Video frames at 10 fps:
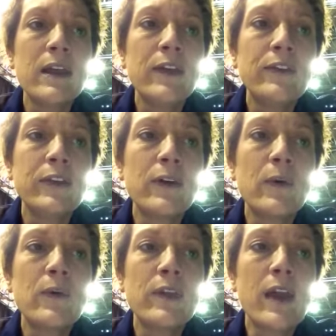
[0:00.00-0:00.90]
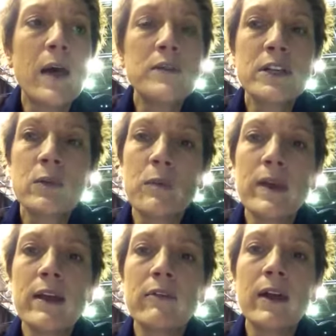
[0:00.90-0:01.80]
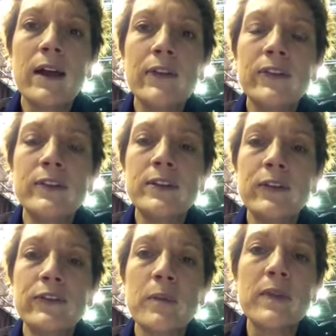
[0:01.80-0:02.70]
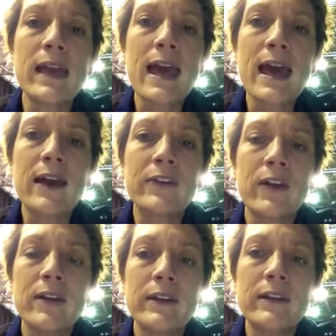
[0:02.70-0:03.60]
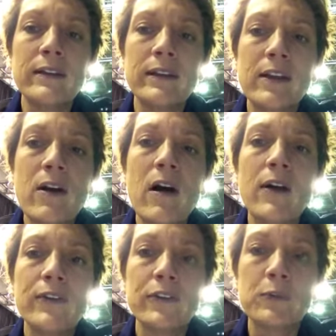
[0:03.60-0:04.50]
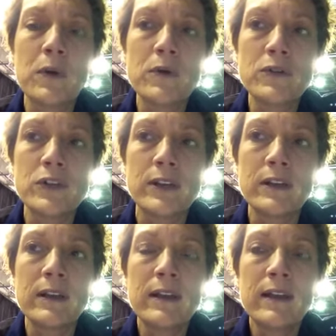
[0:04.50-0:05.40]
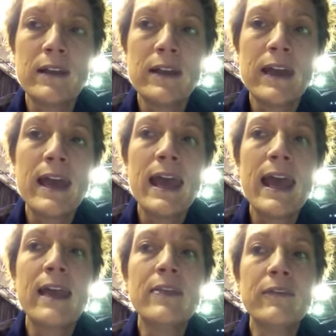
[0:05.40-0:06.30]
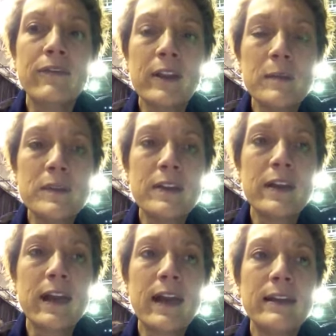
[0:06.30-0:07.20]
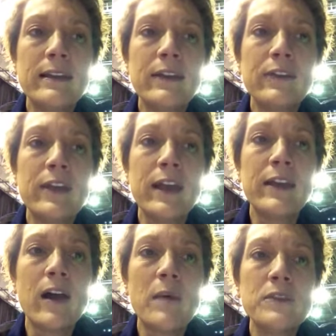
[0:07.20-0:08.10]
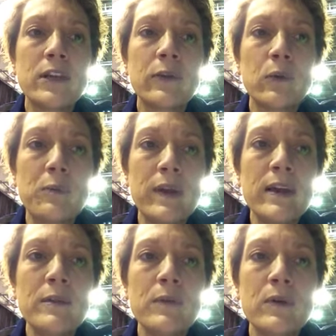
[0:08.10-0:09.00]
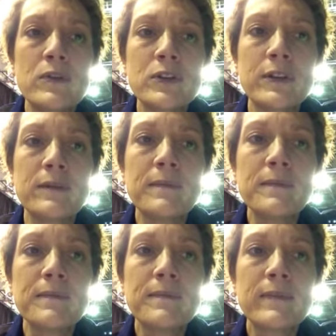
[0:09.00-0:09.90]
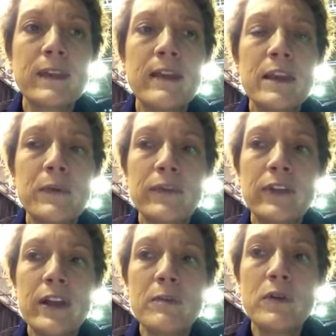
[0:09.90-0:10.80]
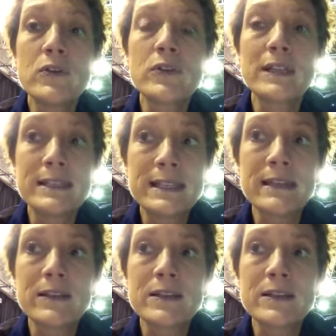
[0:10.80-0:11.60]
So the object will be at rest until something acts on it and causes motion. And the flip to that is that objects will be in motion and they will stay in motion until